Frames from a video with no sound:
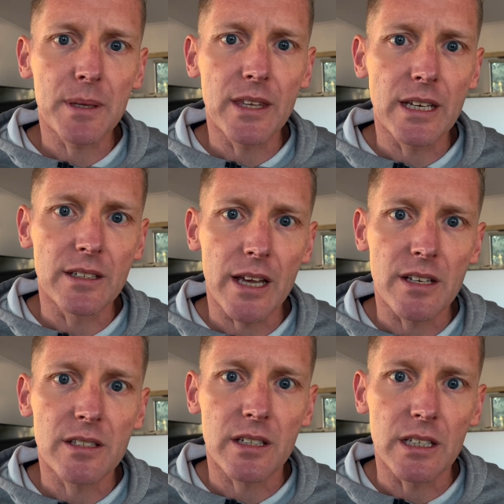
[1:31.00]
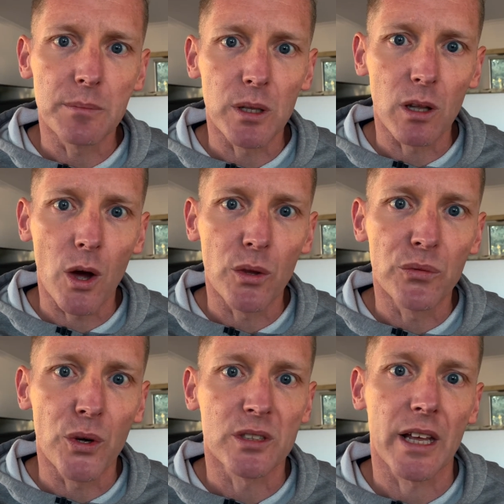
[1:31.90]
the intensity below the
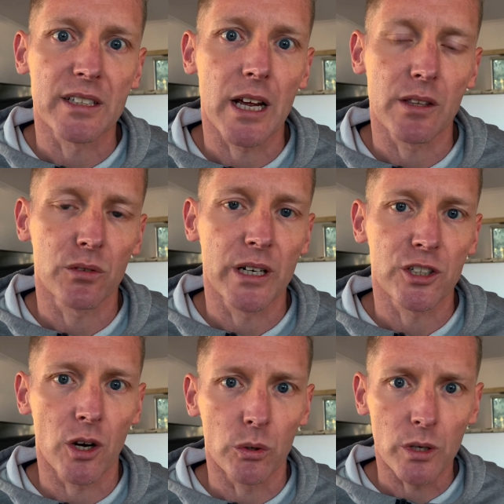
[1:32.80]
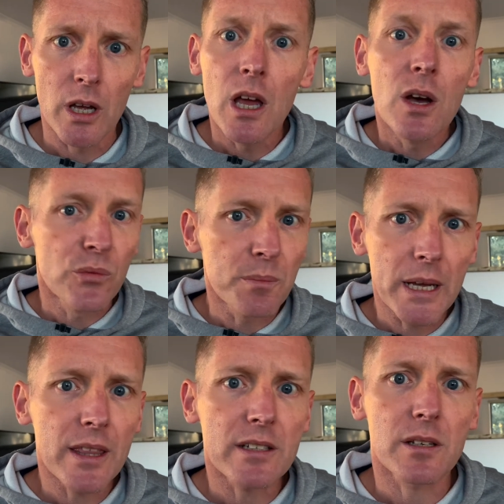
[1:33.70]
first lactate threshold. For
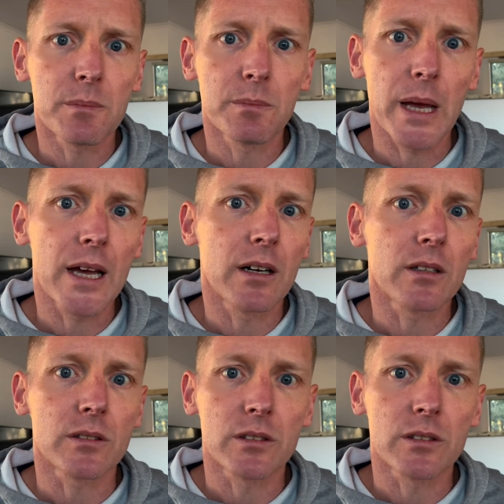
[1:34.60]
me, that's about